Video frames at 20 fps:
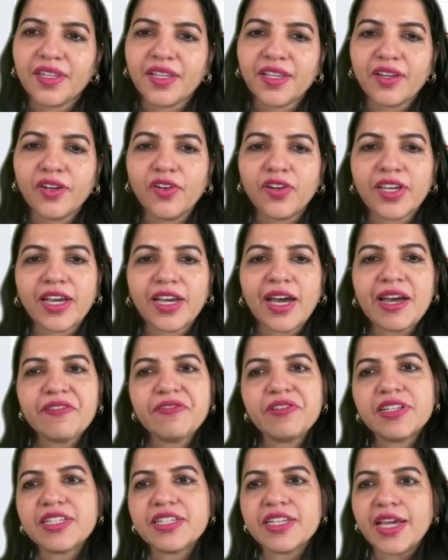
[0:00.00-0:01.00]
Okay, I
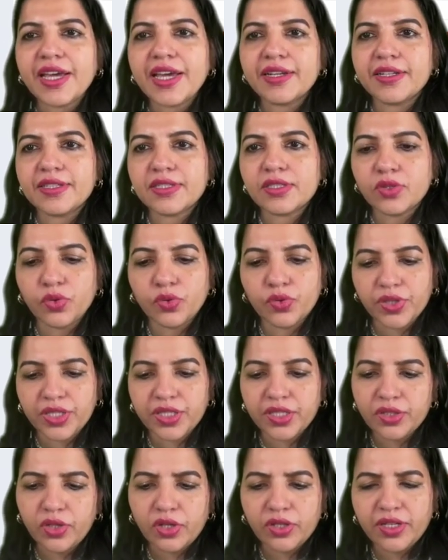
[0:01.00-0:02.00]
will share a
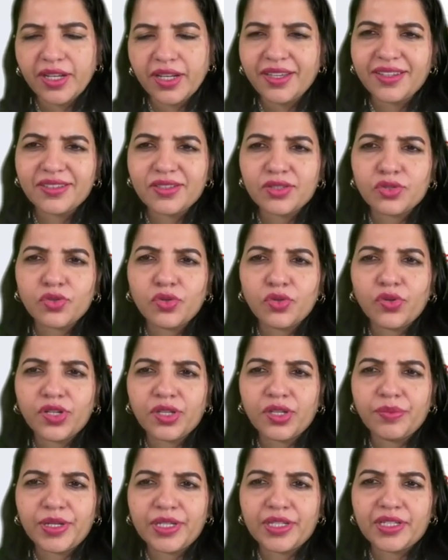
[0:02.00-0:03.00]
story, not like a
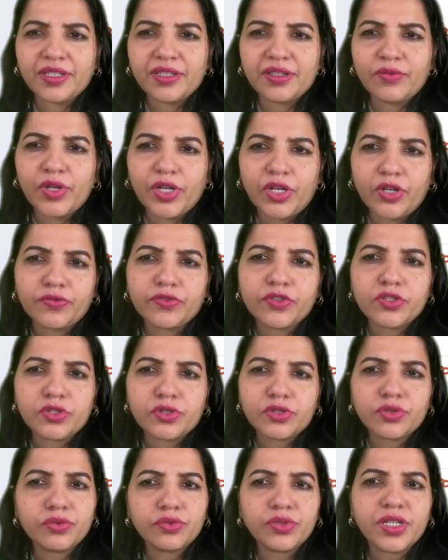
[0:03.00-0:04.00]
story, but one of the
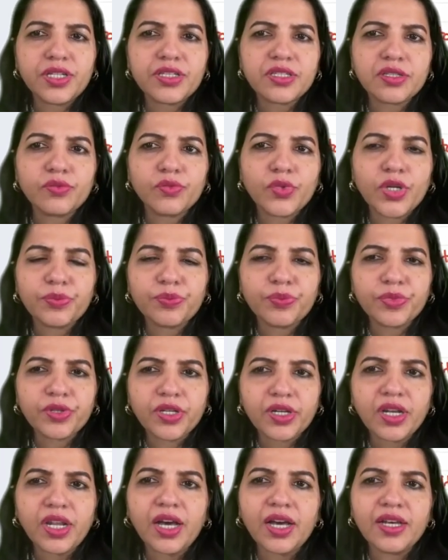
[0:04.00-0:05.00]
students in one
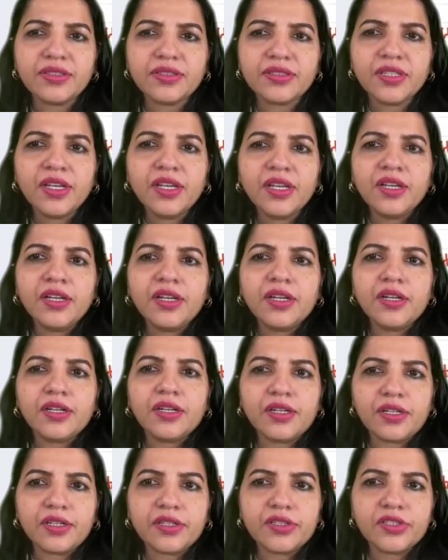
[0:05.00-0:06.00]
class,
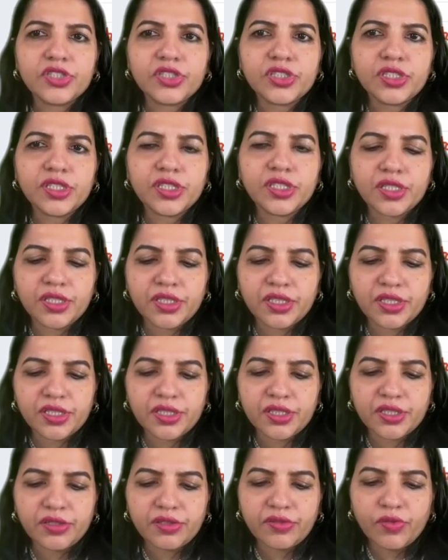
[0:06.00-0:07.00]
she
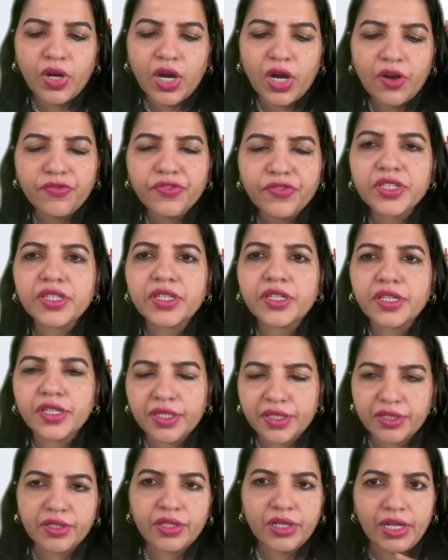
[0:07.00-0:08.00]
after
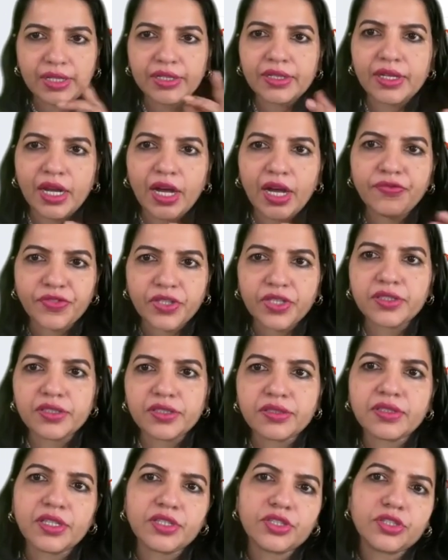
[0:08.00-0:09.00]
the after
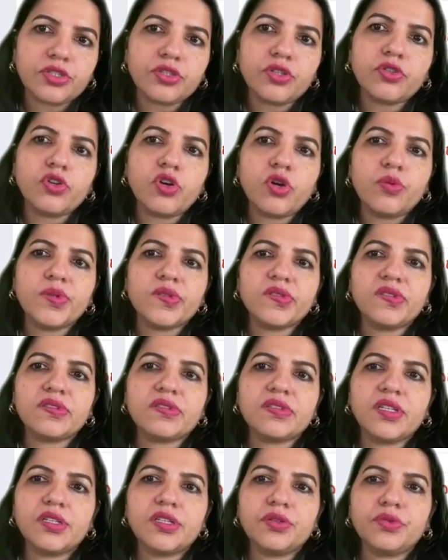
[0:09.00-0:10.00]
this session on
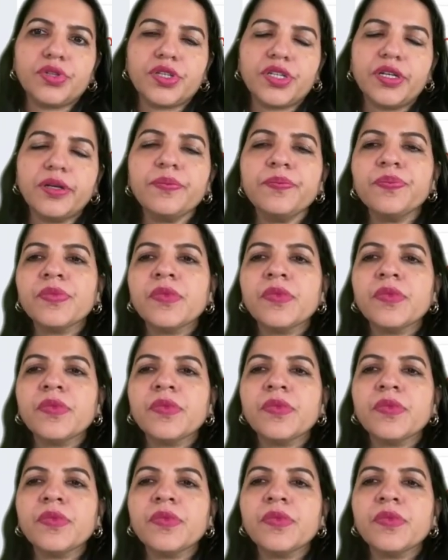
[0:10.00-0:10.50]
homocystinuria,